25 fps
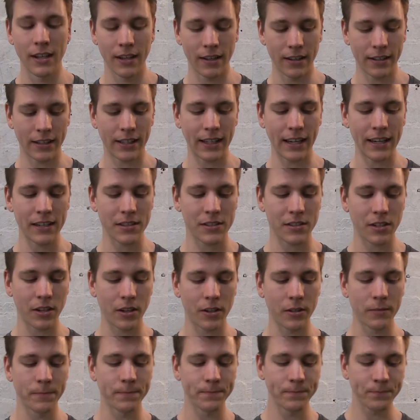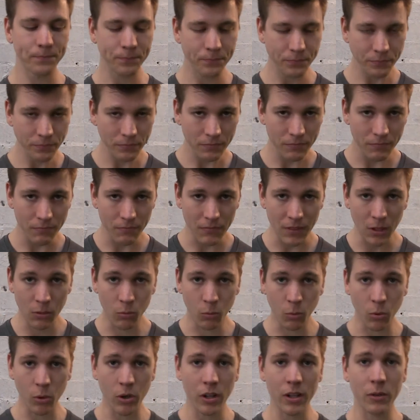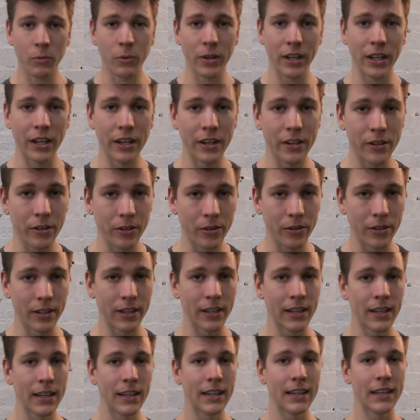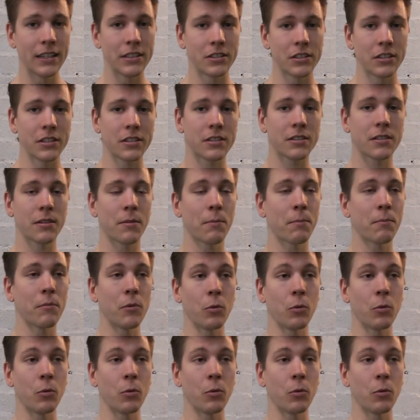Okay, so what we're going to do is just,